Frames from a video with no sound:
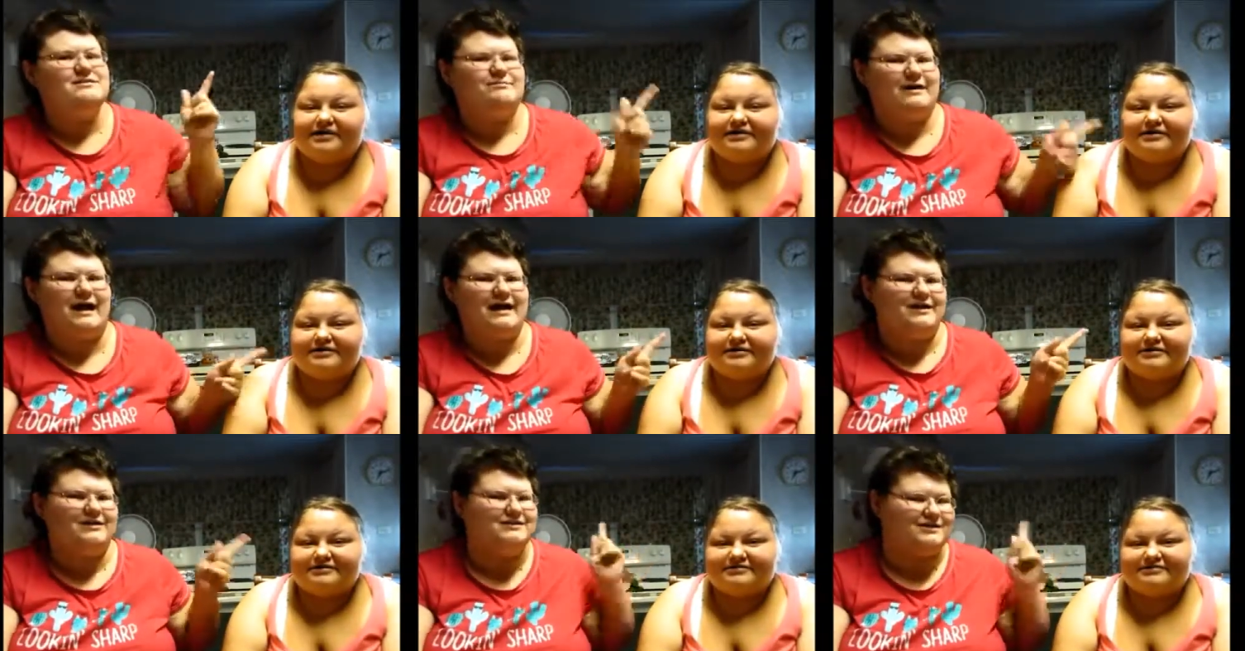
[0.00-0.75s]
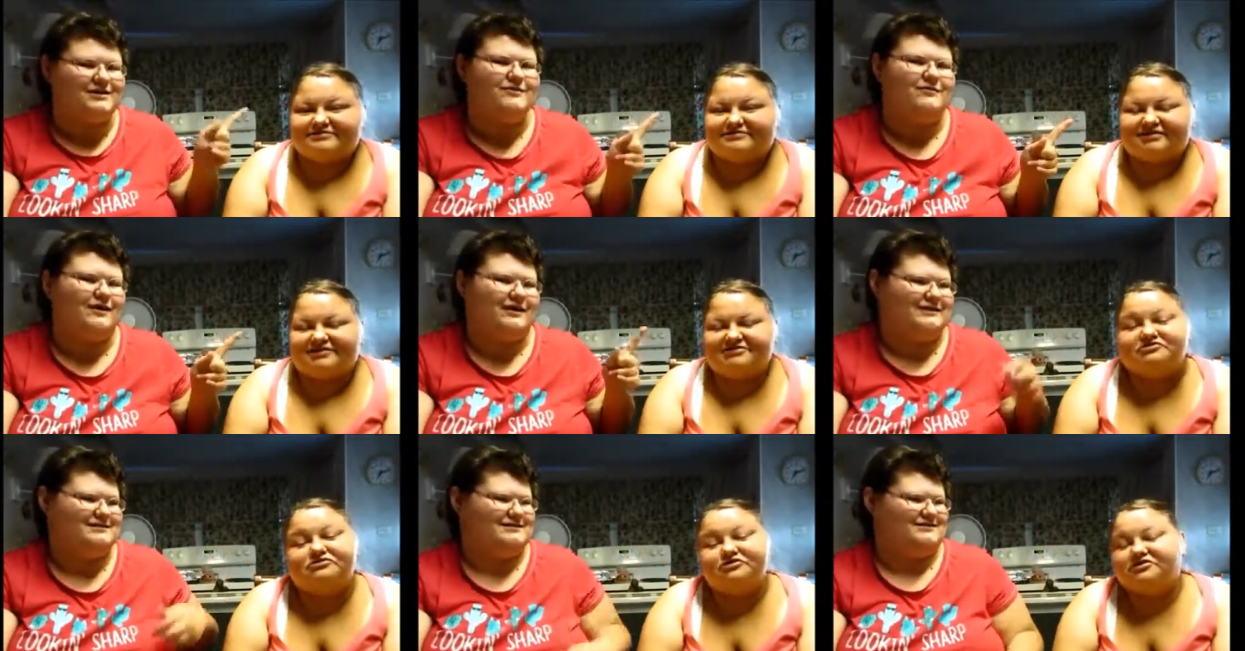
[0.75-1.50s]
Speaker 1: to buy her a new one.
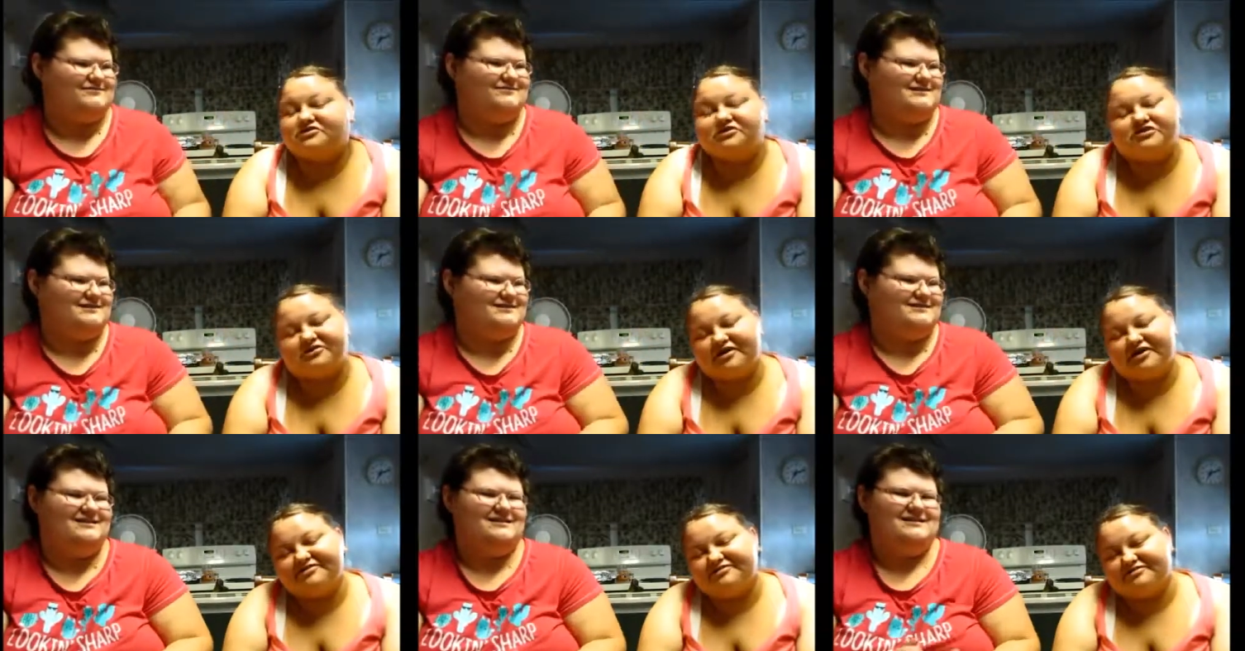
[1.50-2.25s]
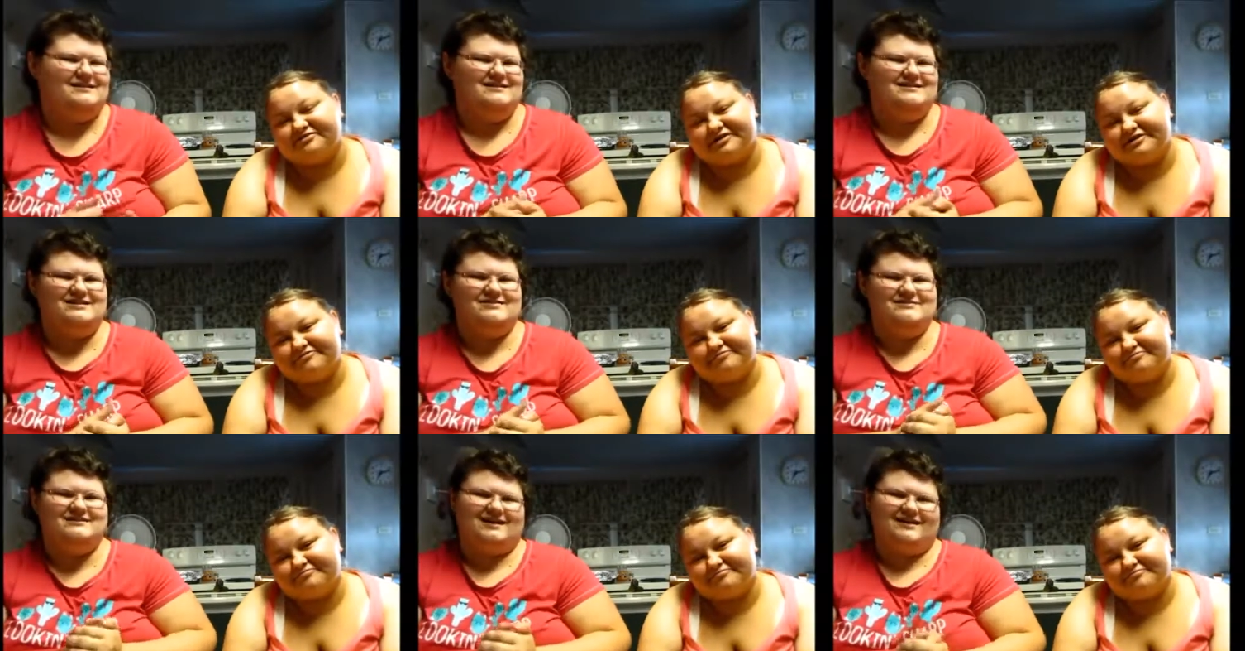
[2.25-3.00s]
I just told her to hold on to it.
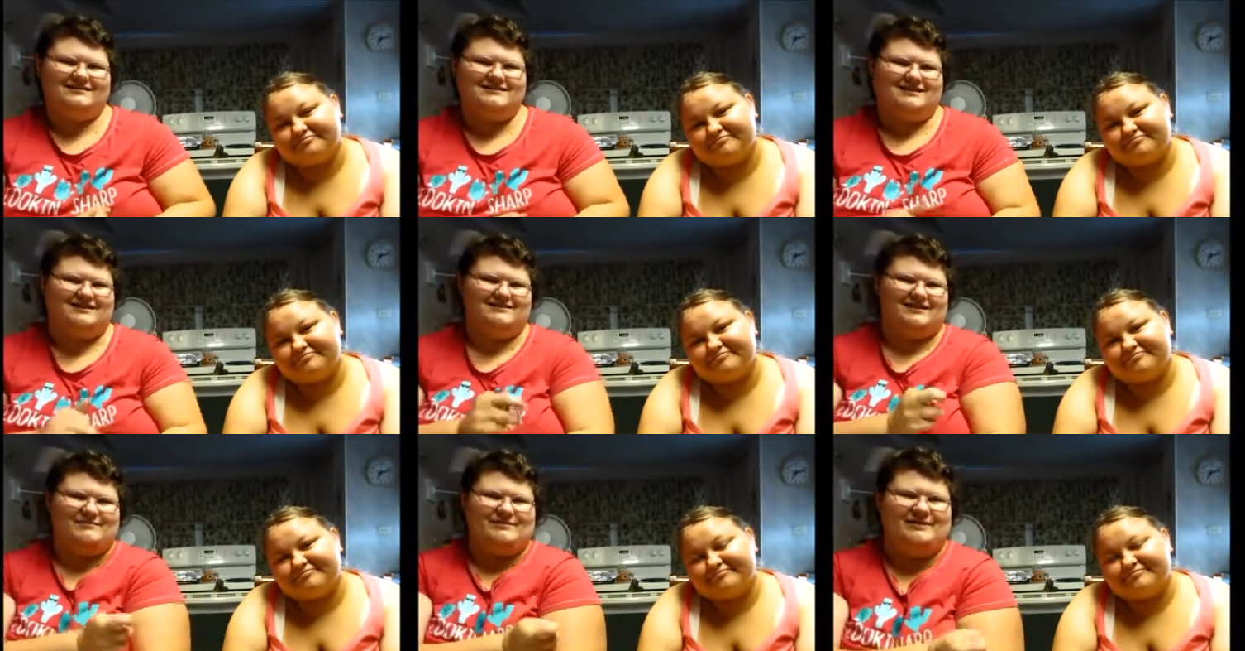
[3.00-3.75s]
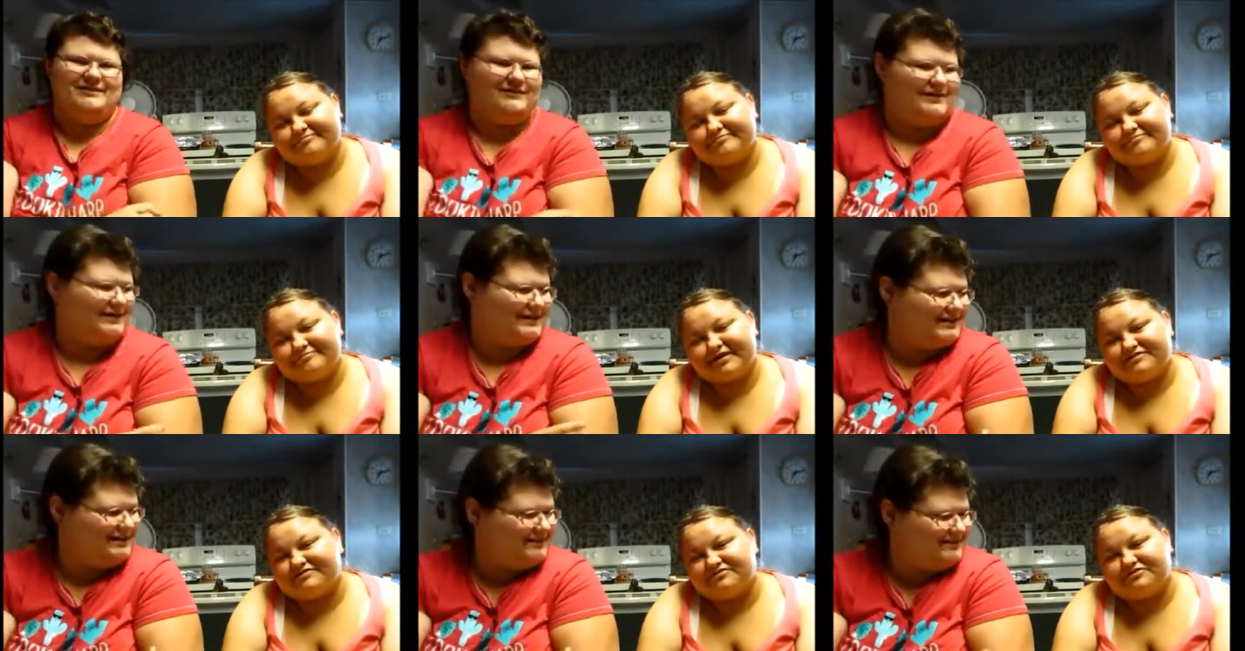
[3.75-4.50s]
Too salty to let me do it.
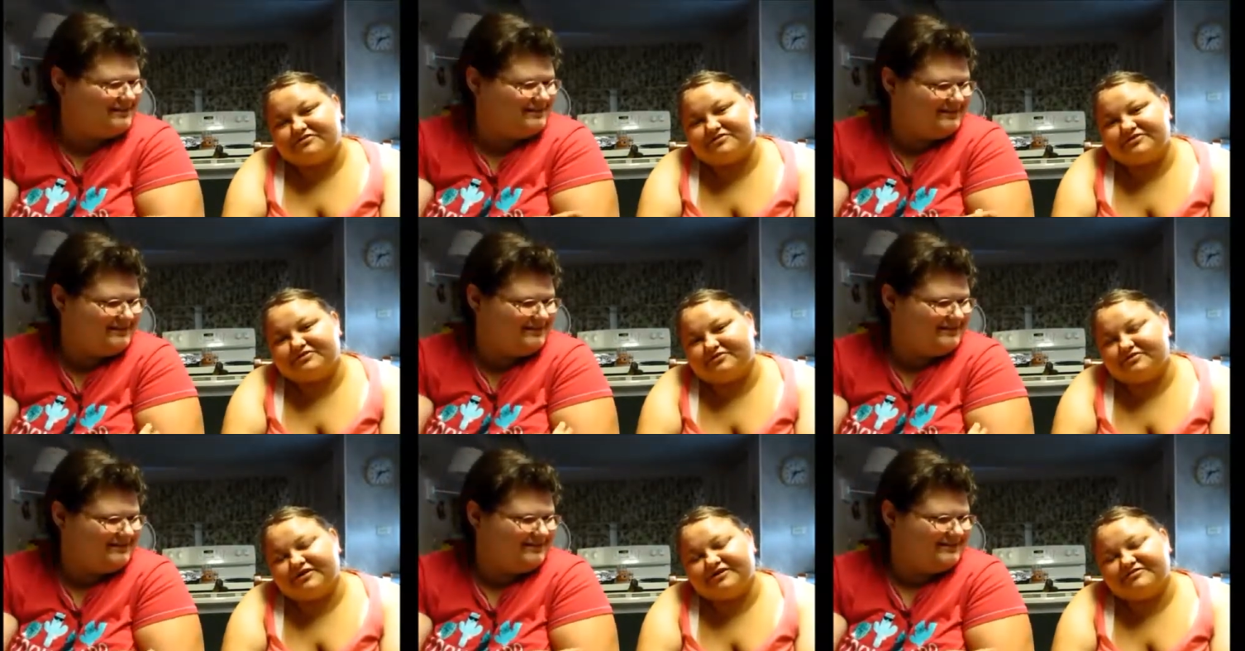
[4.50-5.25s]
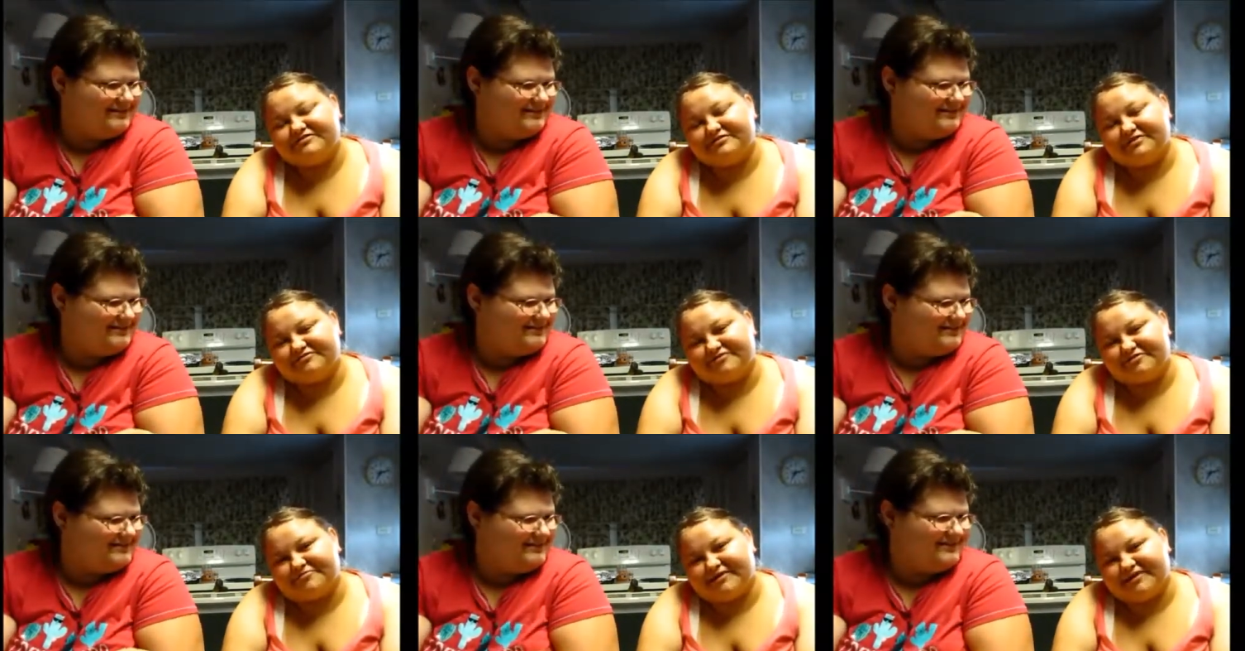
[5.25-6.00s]
I
Speaker 2: just told her to hold on to it
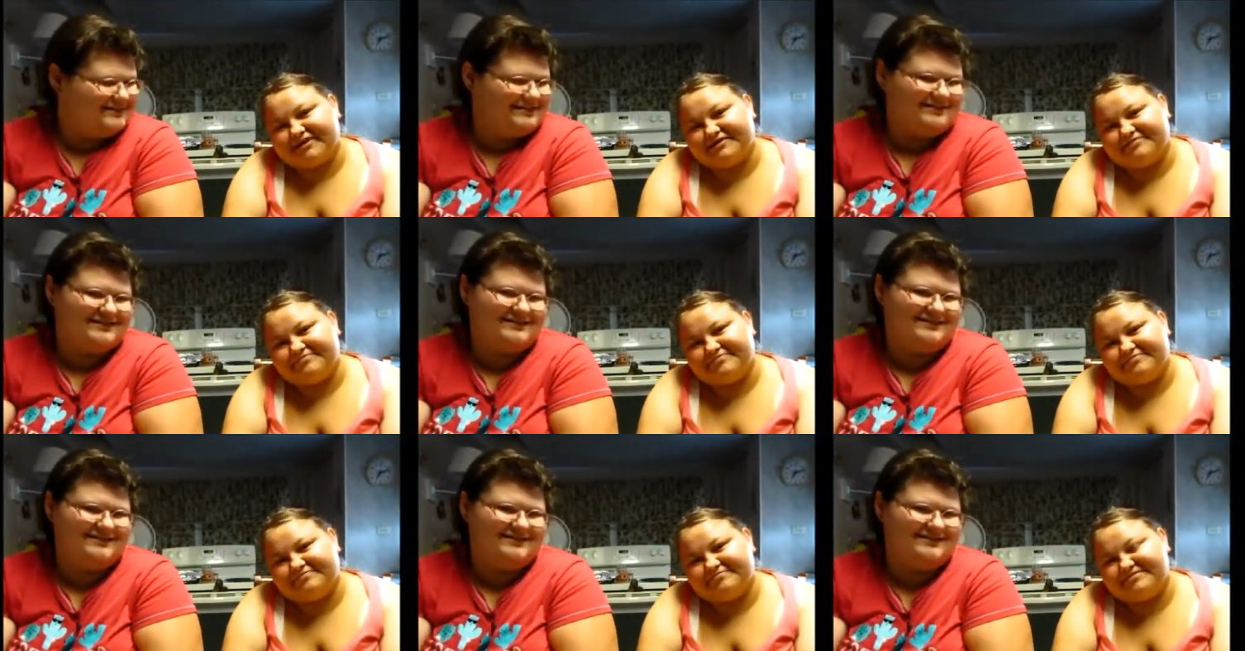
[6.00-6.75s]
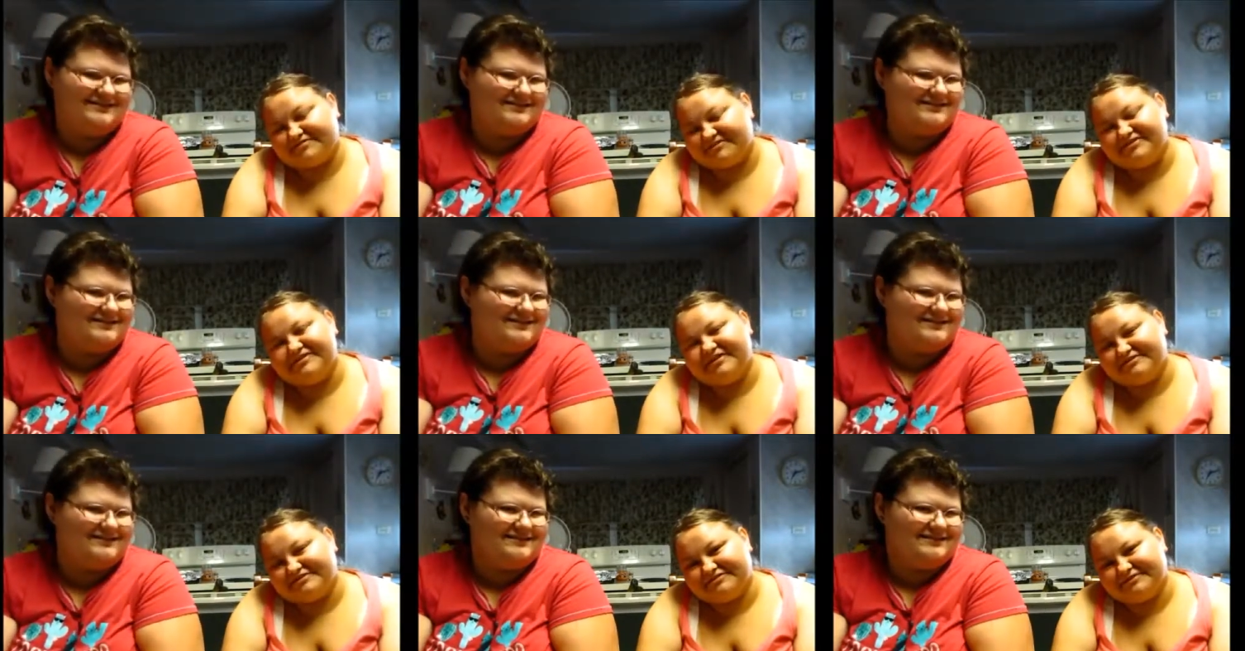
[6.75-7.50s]
for a minute. She did
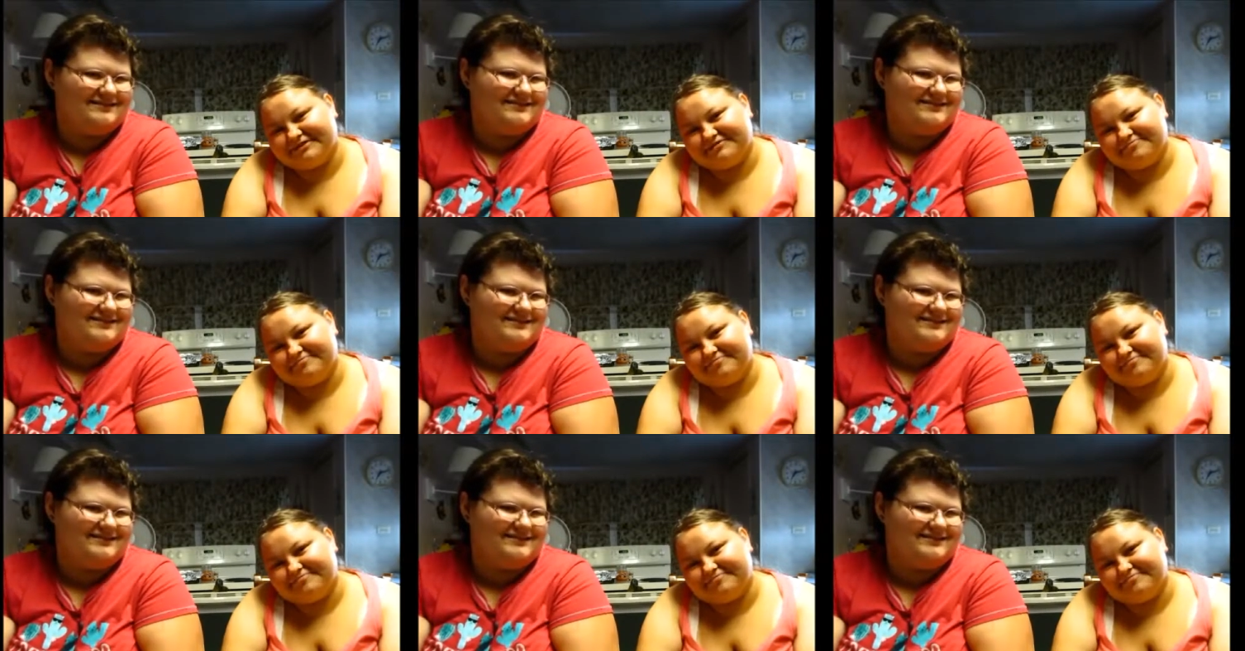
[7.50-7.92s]
not do it.